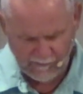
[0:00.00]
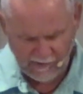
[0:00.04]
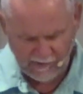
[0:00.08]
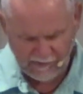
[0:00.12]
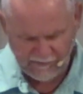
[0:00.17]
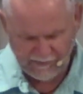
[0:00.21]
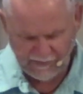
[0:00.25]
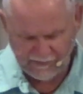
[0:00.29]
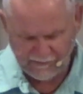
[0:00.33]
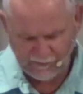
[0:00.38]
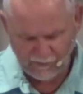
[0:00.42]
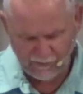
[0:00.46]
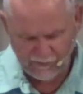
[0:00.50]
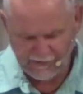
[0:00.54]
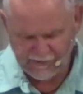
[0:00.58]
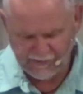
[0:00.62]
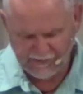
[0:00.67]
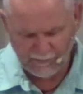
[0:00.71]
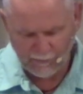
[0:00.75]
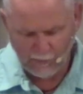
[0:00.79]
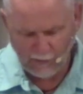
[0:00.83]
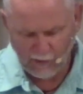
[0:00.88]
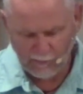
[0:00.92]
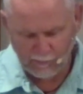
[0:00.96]
He says, On the
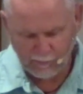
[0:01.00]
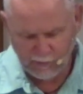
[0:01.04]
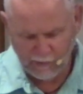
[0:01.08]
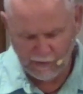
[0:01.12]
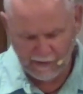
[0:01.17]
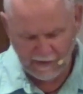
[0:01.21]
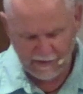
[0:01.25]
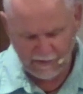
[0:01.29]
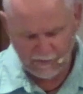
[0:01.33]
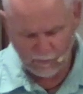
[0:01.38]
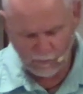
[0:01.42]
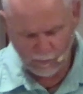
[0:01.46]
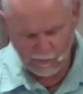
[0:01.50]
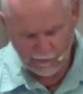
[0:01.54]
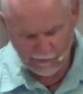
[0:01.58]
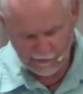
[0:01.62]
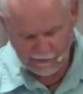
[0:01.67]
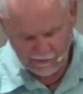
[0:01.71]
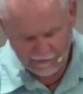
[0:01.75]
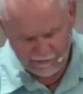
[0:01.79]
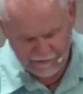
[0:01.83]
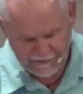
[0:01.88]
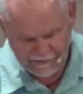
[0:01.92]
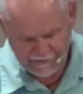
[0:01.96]
small planet where
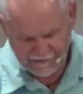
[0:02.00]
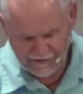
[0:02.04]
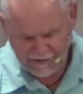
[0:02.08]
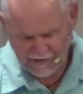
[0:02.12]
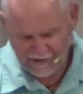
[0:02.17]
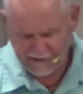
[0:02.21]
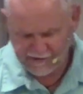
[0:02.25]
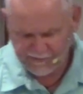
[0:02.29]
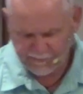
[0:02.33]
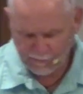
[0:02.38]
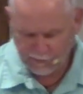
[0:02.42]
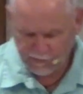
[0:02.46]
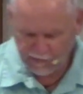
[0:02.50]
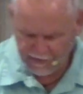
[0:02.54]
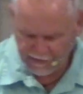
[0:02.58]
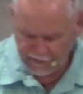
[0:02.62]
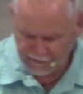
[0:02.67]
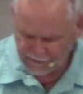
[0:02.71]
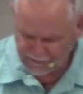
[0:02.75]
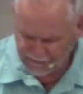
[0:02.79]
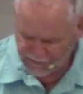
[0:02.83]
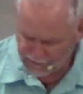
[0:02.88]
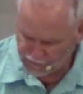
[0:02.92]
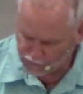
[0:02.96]
elite chess
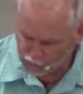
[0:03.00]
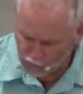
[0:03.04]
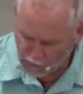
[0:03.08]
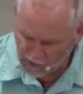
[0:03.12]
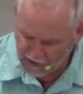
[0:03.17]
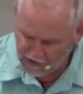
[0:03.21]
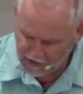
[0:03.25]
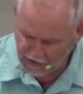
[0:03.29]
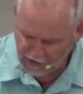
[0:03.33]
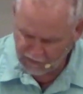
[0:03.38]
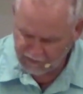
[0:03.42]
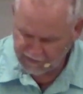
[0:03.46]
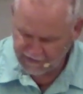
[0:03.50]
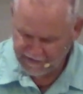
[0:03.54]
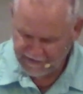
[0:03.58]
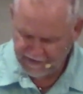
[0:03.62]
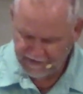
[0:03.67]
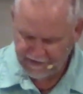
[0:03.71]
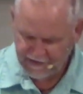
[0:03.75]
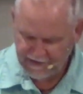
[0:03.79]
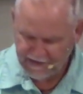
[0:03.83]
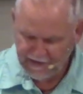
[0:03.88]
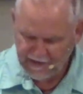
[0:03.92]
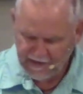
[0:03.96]
players dwell,
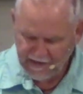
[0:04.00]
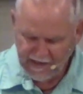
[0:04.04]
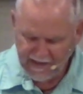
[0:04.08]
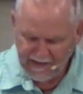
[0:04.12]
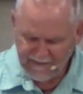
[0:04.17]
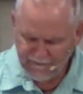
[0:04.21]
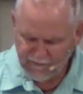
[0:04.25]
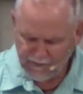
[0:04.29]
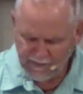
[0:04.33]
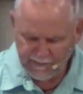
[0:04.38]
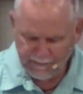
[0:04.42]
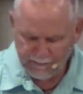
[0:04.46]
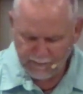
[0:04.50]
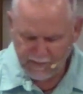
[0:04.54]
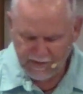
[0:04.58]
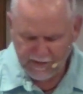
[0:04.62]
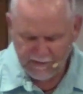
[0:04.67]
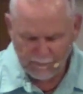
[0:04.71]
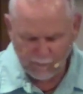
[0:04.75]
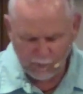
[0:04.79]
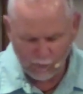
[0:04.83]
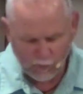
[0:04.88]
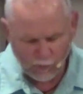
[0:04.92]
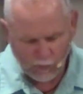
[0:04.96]
every
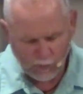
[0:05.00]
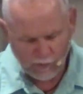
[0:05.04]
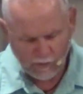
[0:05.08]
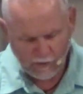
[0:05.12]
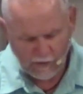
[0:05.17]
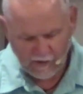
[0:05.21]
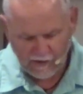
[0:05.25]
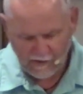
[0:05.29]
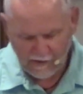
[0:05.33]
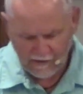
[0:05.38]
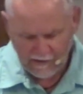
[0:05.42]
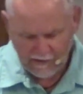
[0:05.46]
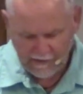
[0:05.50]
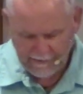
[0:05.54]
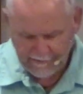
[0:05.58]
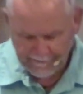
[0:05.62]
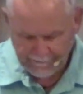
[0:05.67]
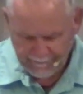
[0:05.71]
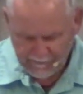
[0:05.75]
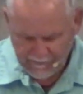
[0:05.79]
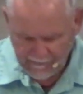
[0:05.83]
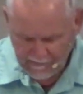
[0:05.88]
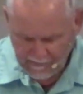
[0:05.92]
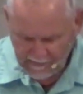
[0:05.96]
people wor-
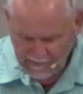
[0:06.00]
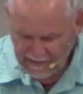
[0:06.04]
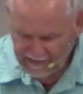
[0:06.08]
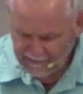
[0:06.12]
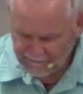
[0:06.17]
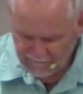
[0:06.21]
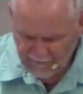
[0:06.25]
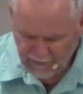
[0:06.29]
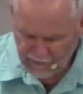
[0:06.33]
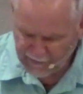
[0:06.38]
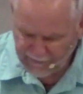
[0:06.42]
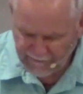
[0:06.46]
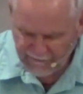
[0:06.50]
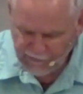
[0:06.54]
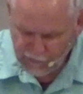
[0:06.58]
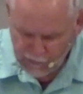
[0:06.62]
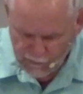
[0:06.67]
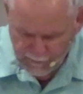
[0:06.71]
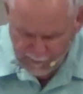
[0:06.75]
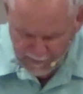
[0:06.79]
very few